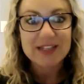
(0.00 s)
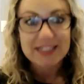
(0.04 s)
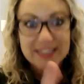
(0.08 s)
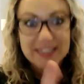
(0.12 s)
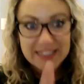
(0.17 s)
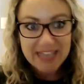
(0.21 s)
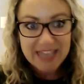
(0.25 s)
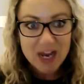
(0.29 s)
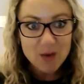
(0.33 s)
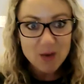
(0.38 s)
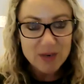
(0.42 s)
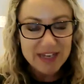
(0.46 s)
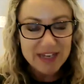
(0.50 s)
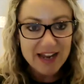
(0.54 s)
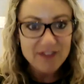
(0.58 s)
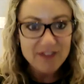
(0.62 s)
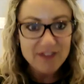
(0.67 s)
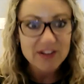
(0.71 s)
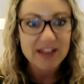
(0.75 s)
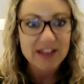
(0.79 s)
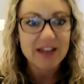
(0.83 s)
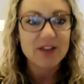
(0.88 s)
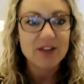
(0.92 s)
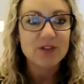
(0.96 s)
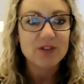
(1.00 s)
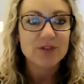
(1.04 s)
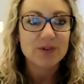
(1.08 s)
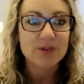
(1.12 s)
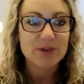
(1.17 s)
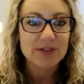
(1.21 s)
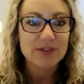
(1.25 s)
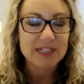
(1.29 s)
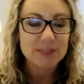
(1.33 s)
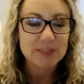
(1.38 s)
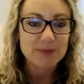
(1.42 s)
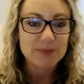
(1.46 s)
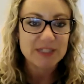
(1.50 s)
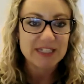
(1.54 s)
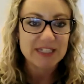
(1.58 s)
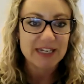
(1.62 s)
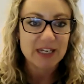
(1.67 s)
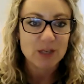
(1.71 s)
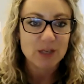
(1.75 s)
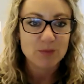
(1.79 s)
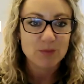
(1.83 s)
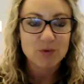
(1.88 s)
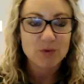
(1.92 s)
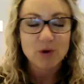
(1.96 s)
this is how we navigate through this
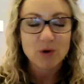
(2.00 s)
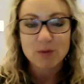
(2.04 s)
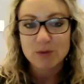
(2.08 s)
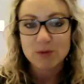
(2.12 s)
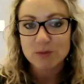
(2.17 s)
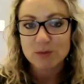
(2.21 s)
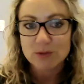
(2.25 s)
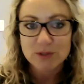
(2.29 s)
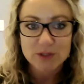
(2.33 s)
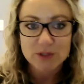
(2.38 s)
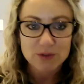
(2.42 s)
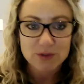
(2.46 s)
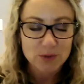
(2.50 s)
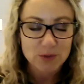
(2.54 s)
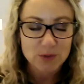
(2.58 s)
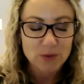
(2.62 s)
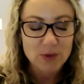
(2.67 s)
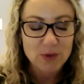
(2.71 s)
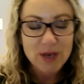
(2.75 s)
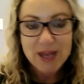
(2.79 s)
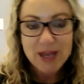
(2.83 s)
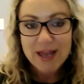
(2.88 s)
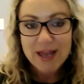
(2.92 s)
particular problem or